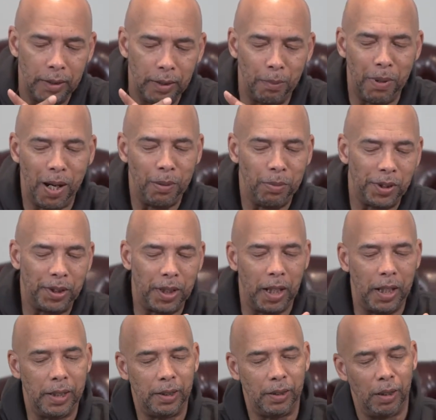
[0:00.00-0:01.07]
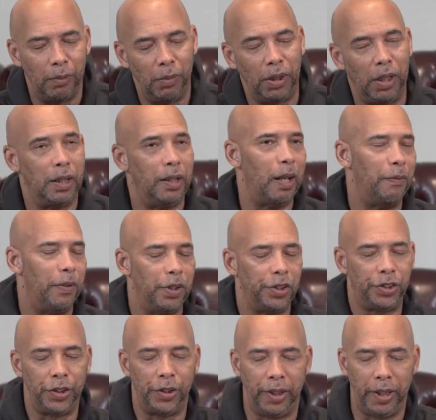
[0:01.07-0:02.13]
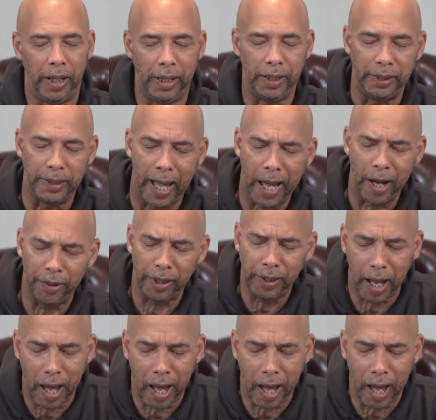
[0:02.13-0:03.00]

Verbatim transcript: the Bible says, beginning at verse 38, Now it